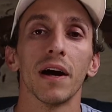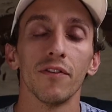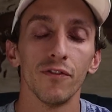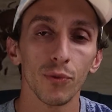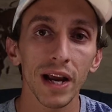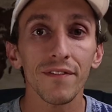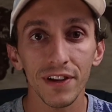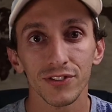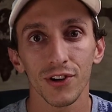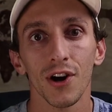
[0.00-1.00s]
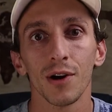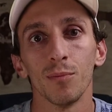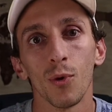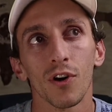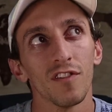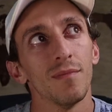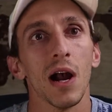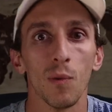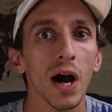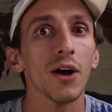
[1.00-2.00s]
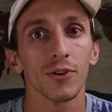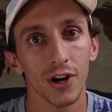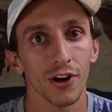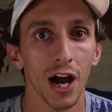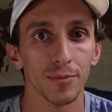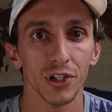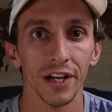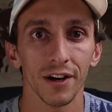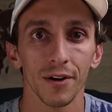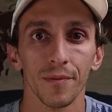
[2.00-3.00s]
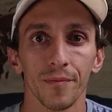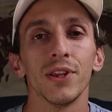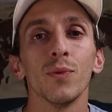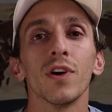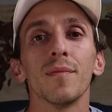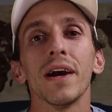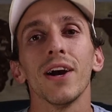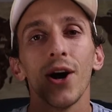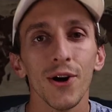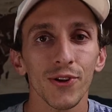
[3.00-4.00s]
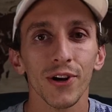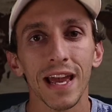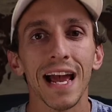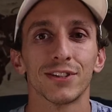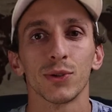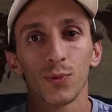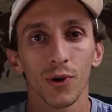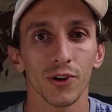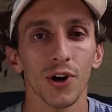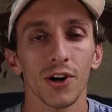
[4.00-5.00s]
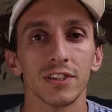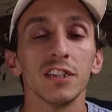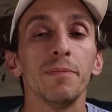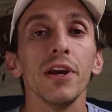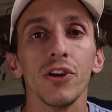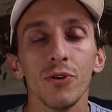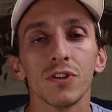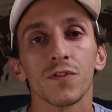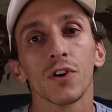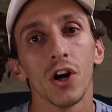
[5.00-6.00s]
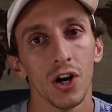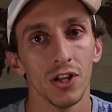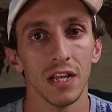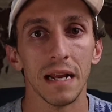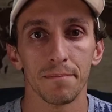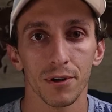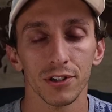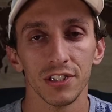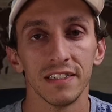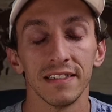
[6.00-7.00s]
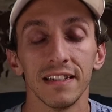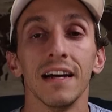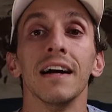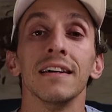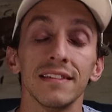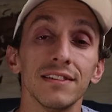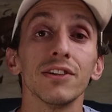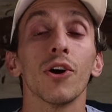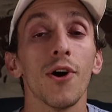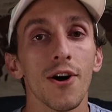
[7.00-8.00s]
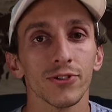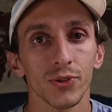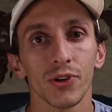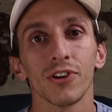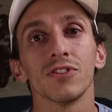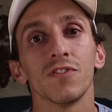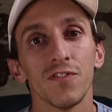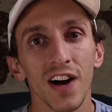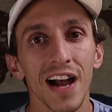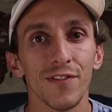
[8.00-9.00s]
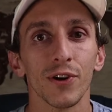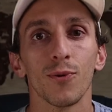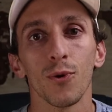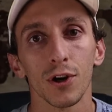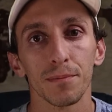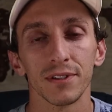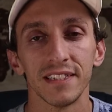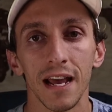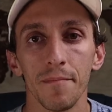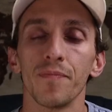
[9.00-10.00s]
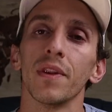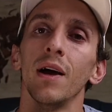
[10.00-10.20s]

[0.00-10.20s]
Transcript: my red Visa card more of my wildcard option here. Then one of my other cash reward cards is being used for online purchases since it also earns five and a quarter percent.